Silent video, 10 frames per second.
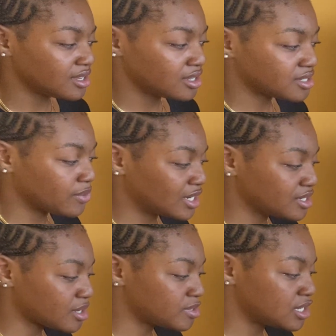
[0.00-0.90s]
So we're going to
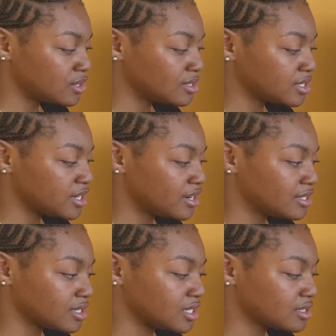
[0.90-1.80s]
substitute 0
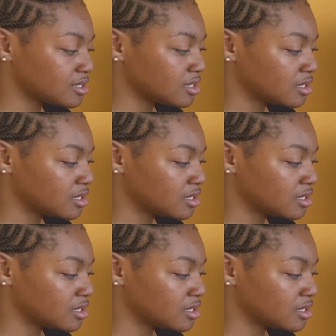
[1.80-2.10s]
into this.